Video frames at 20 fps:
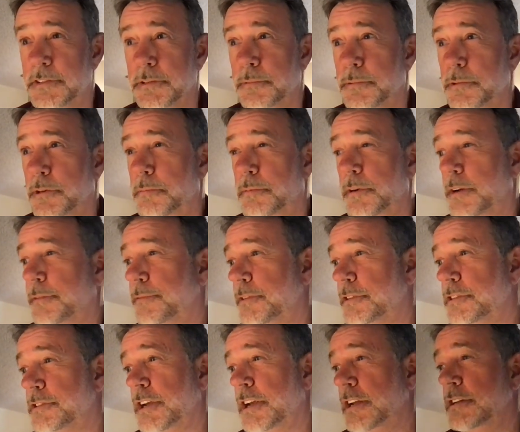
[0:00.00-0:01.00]
a rubric for
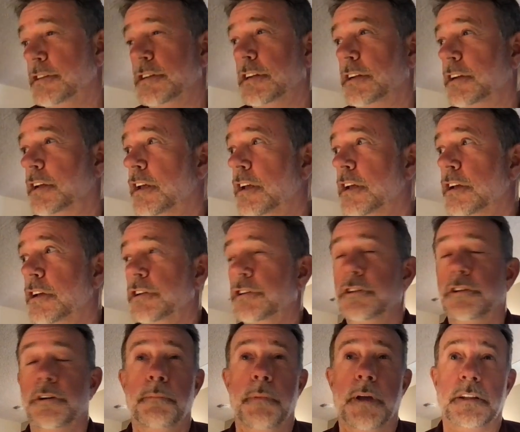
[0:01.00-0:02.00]
changing
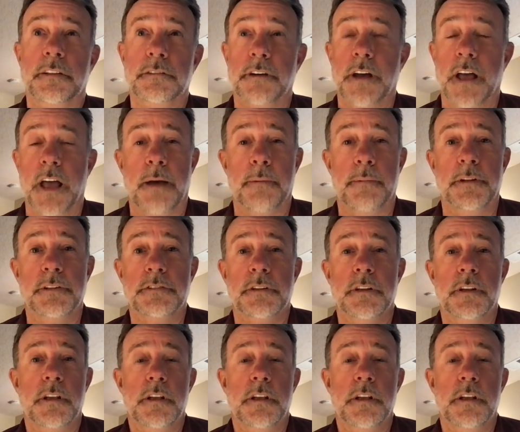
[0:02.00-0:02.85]
your mental habits.